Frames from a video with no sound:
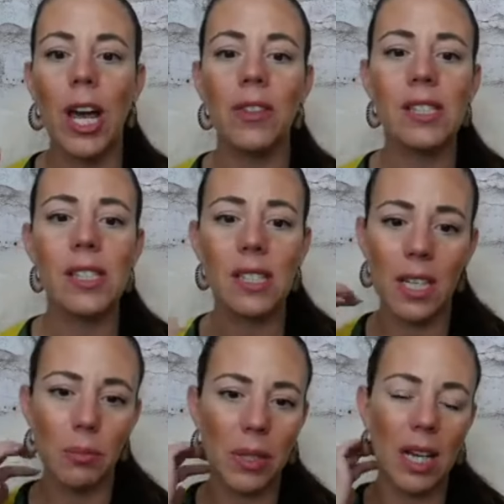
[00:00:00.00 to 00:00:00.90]
and this is
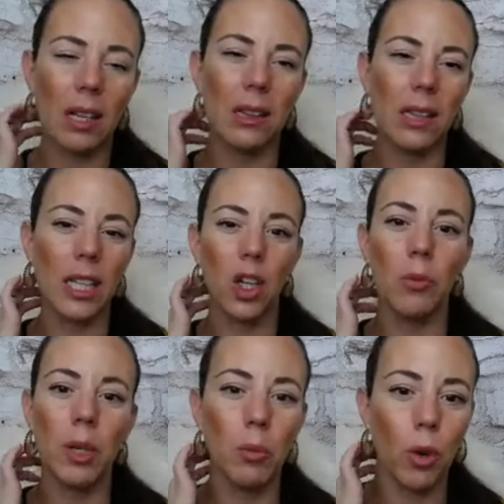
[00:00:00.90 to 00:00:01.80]
going to be a little
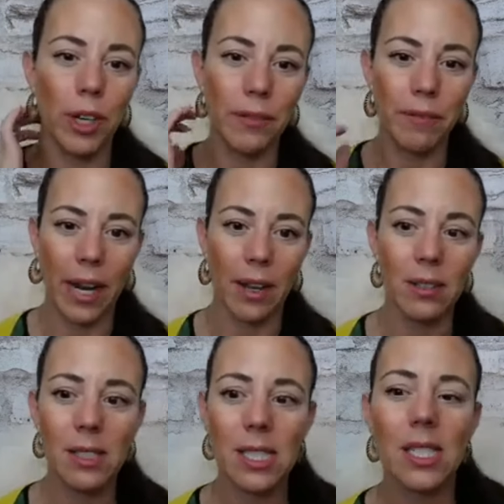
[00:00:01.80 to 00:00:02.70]
bit more
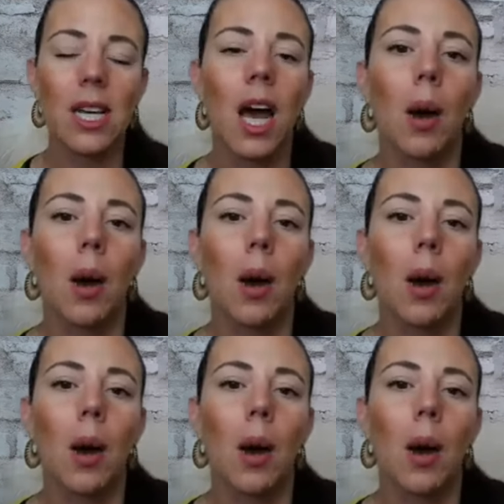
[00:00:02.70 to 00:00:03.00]
advanced,